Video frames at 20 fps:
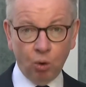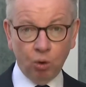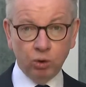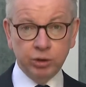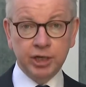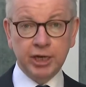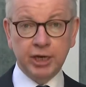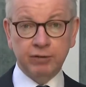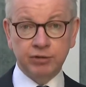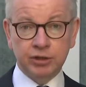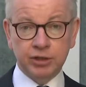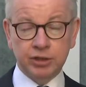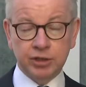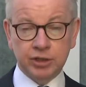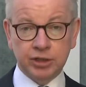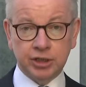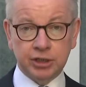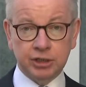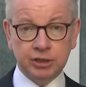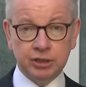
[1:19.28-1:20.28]
all the
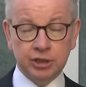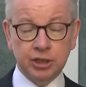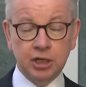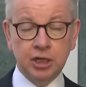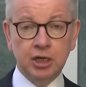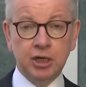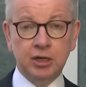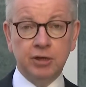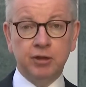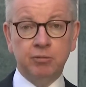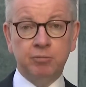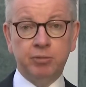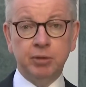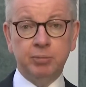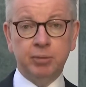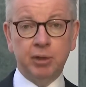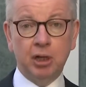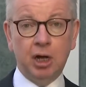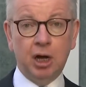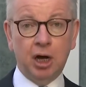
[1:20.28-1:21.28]
evidence is that
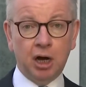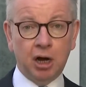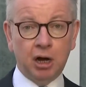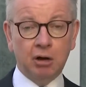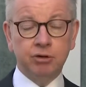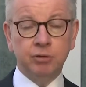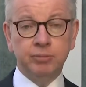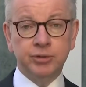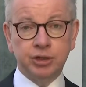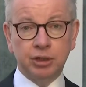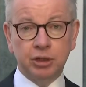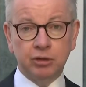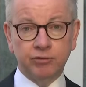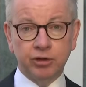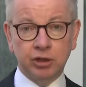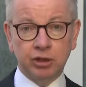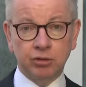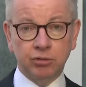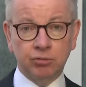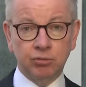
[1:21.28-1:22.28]
people are
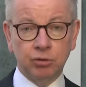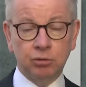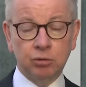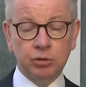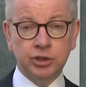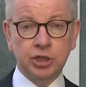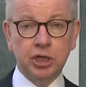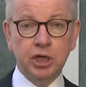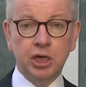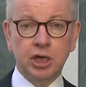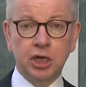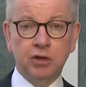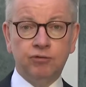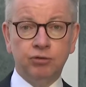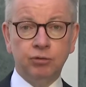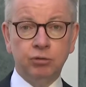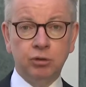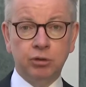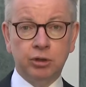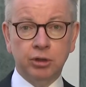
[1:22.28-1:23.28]
observing the rules.
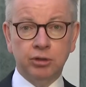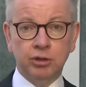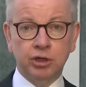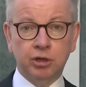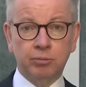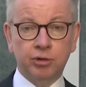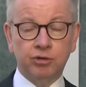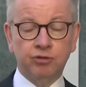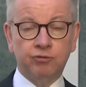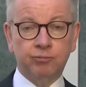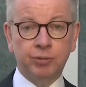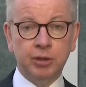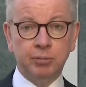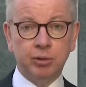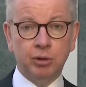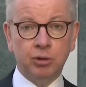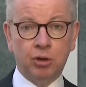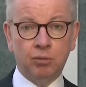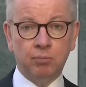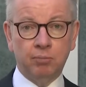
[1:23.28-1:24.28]
If you look at the number of
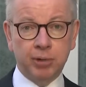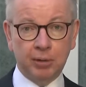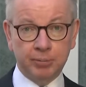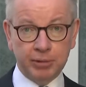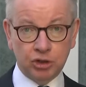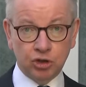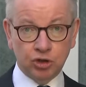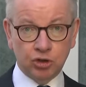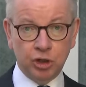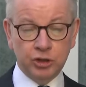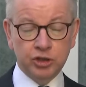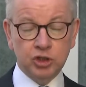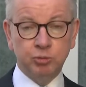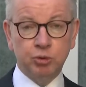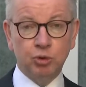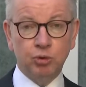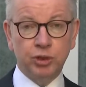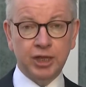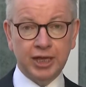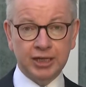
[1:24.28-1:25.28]
people on public
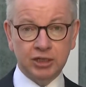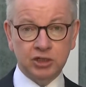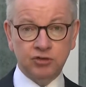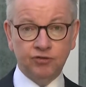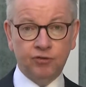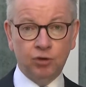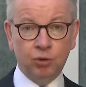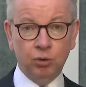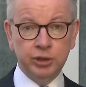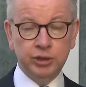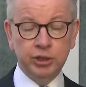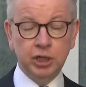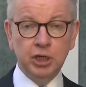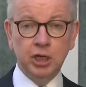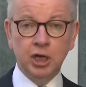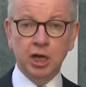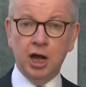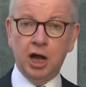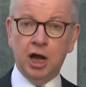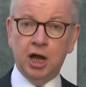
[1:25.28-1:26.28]
transport, that has fallen.
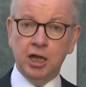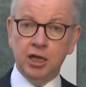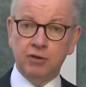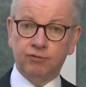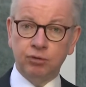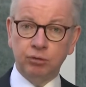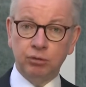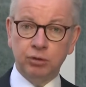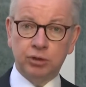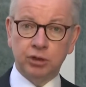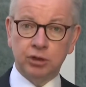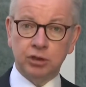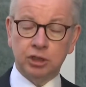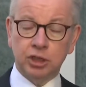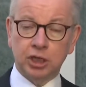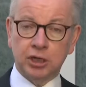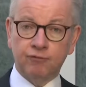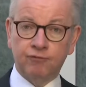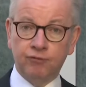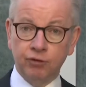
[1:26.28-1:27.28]
If you look
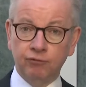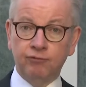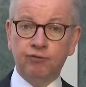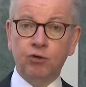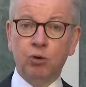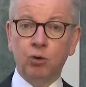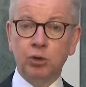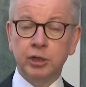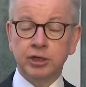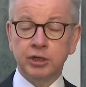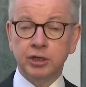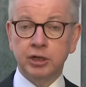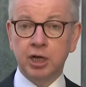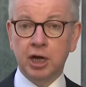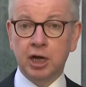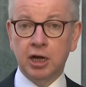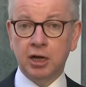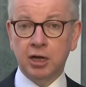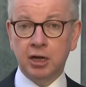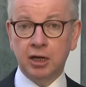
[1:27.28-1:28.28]
at footfall in
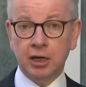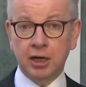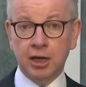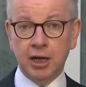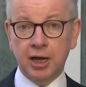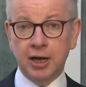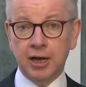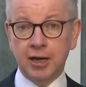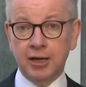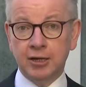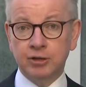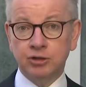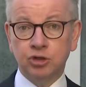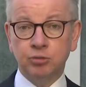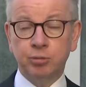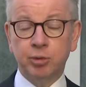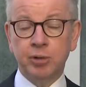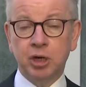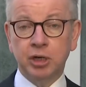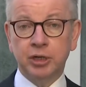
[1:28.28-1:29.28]

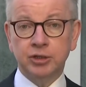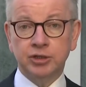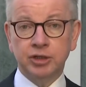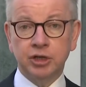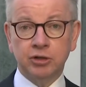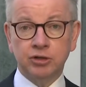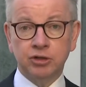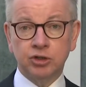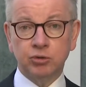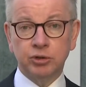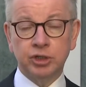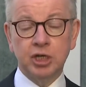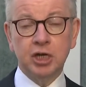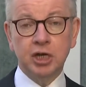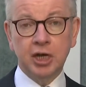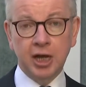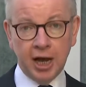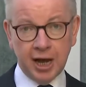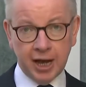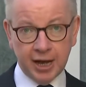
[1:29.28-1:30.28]
supermarkets and other stores,
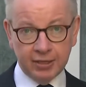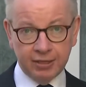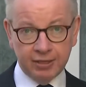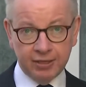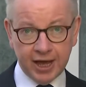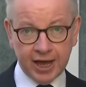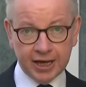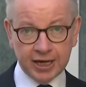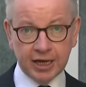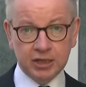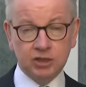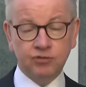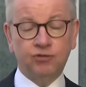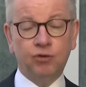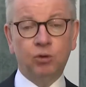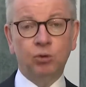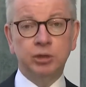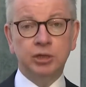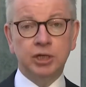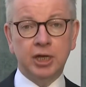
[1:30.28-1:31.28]
that has
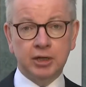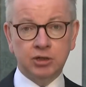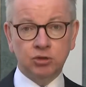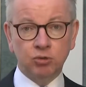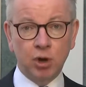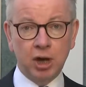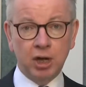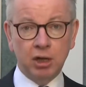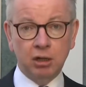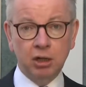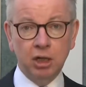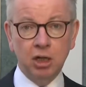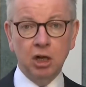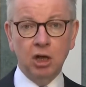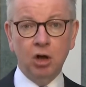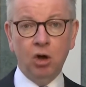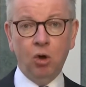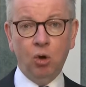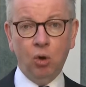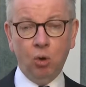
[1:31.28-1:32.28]
fallen as well.
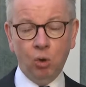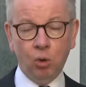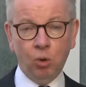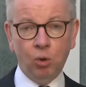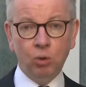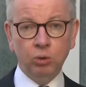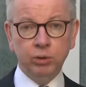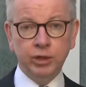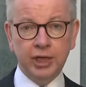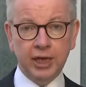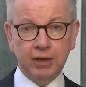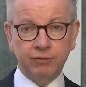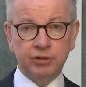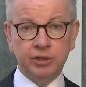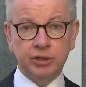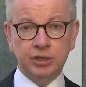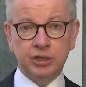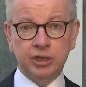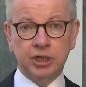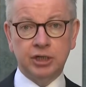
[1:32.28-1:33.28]
All the
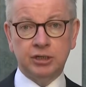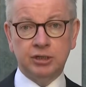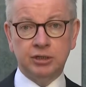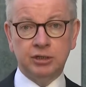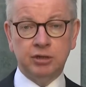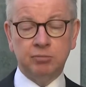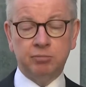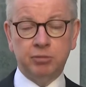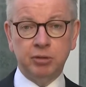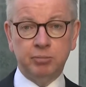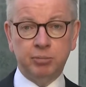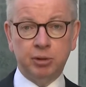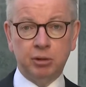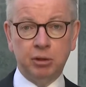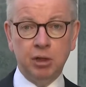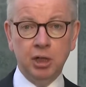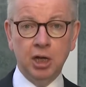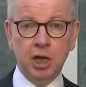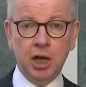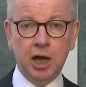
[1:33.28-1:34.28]
evidence is that
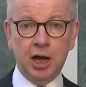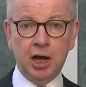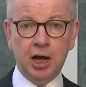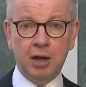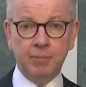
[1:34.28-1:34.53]
people,